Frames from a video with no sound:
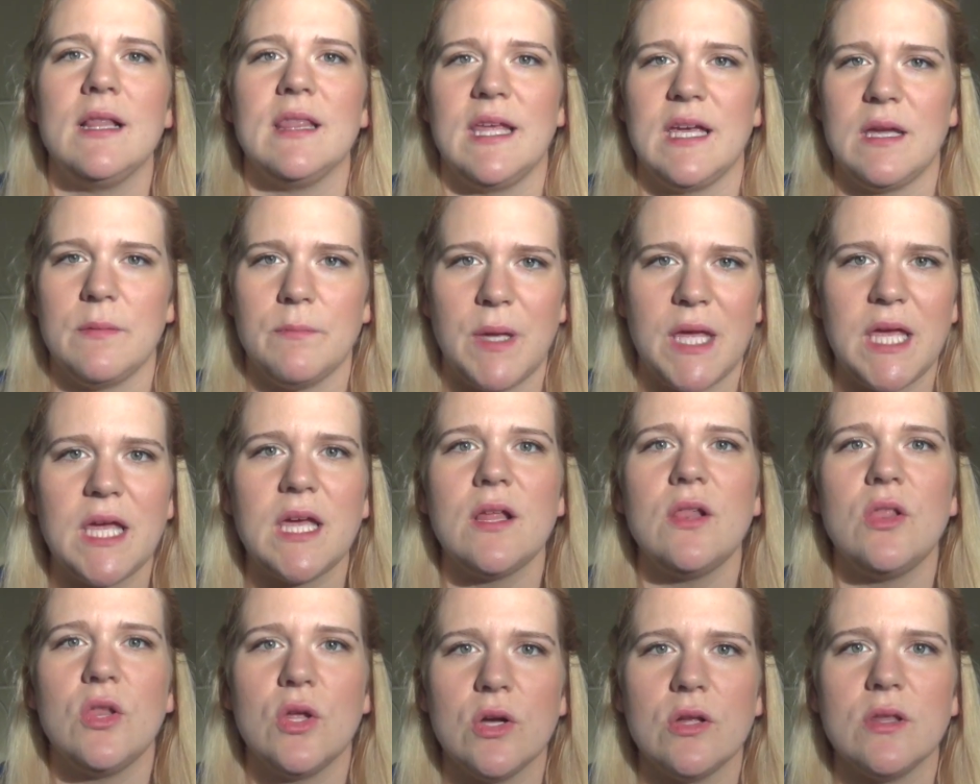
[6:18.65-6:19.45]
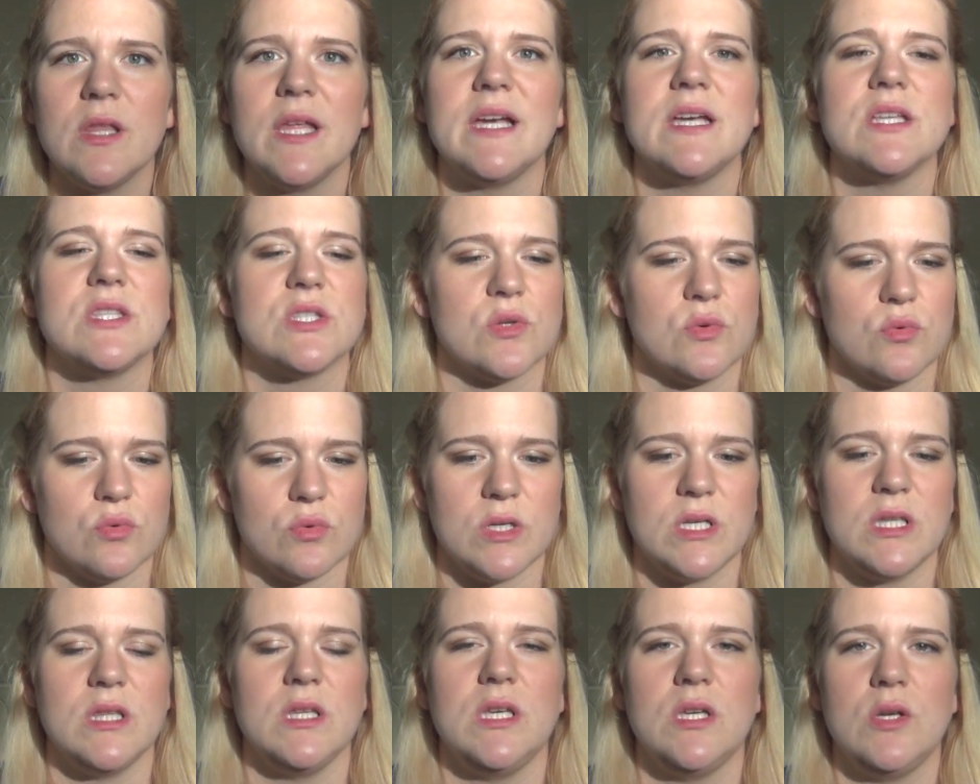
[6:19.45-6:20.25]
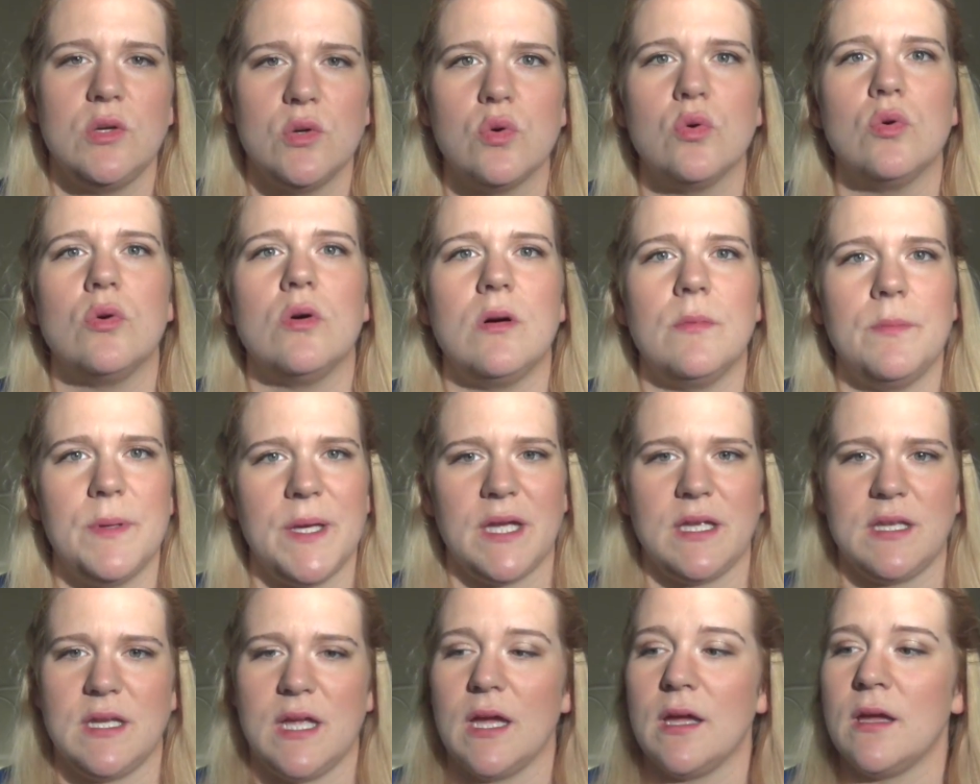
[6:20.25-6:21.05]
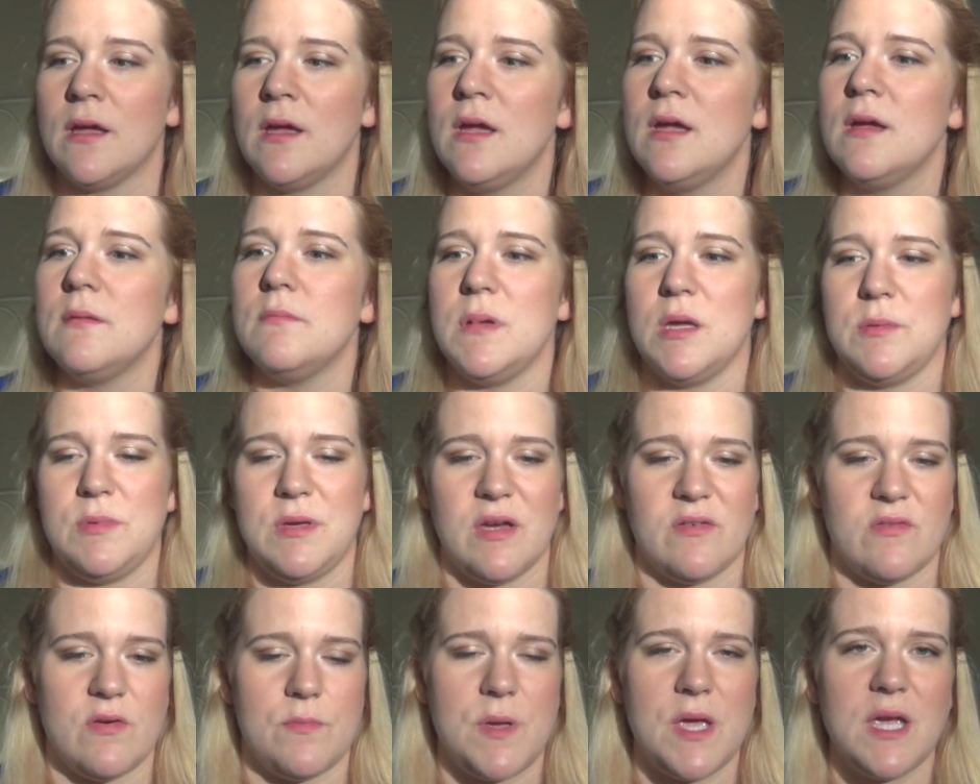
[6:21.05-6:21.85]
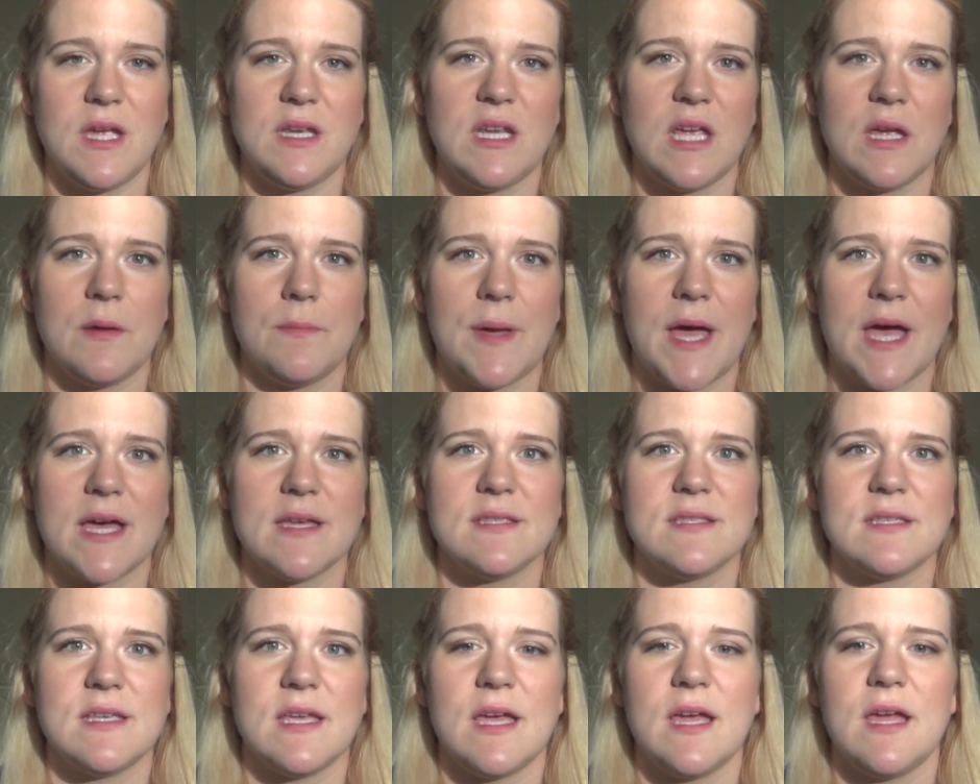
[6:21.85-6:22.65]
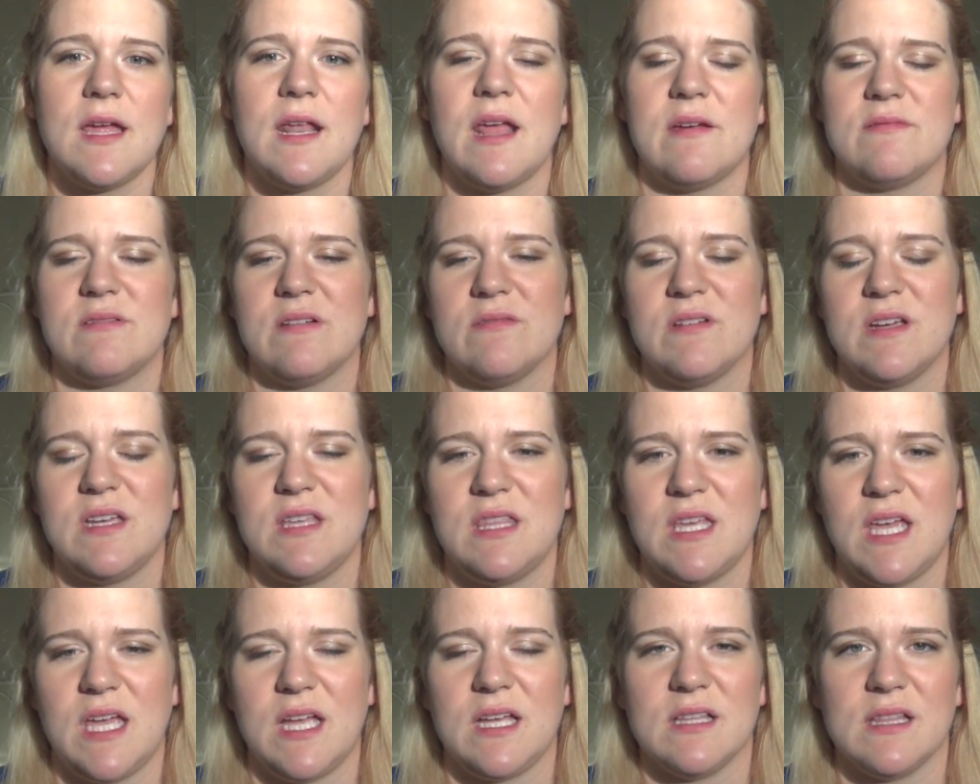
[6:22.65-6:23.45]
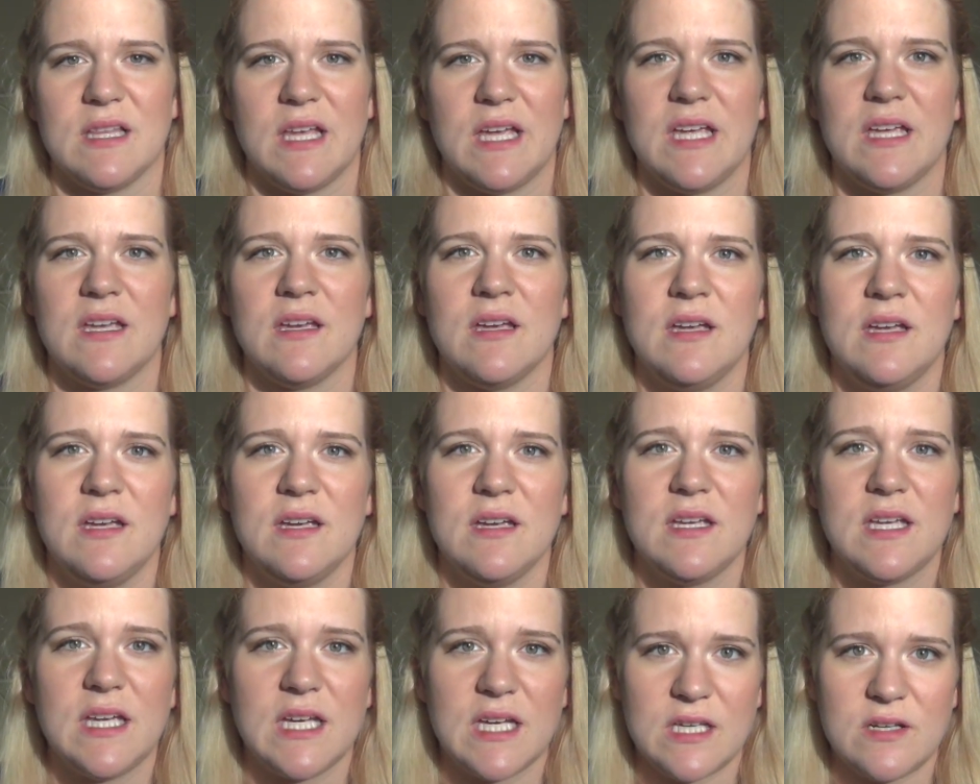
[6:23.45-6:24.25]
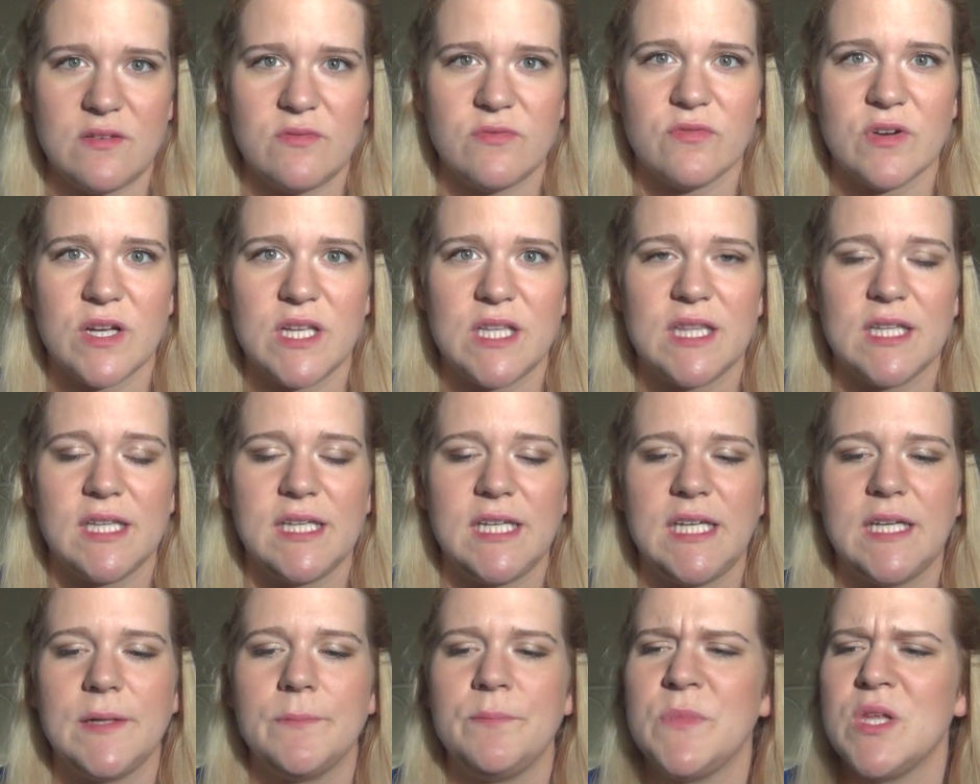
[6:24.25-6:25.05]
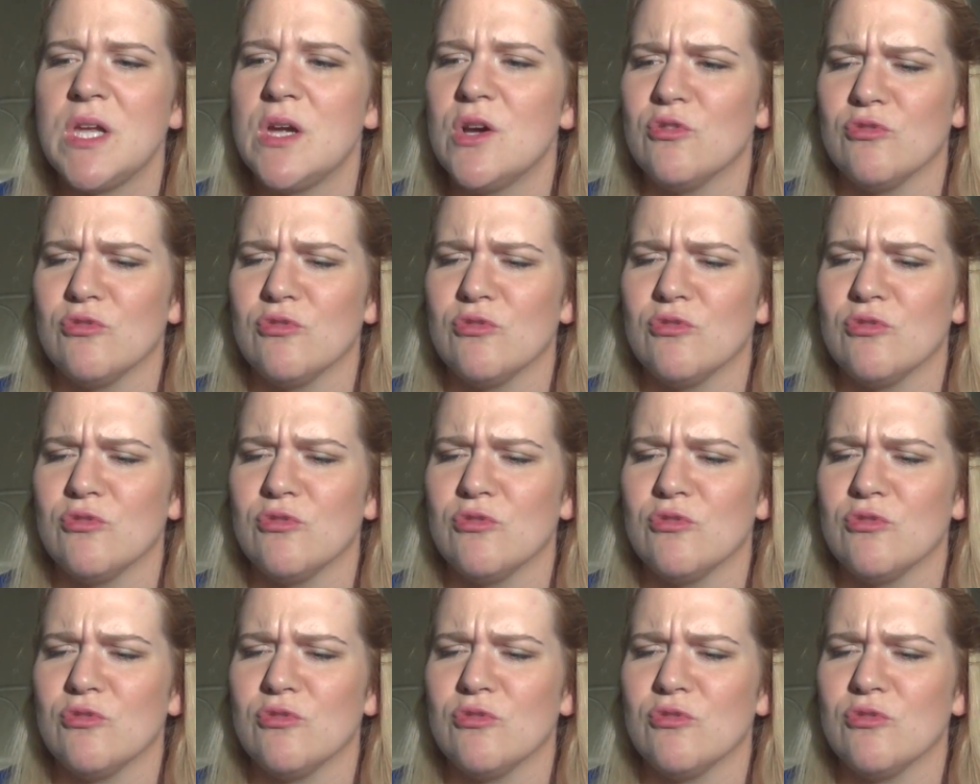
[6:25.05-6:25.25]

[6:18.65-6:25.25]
Like make it look like it's a really cool picnic. Maybe have a picnic basket, have everything like kid friendly.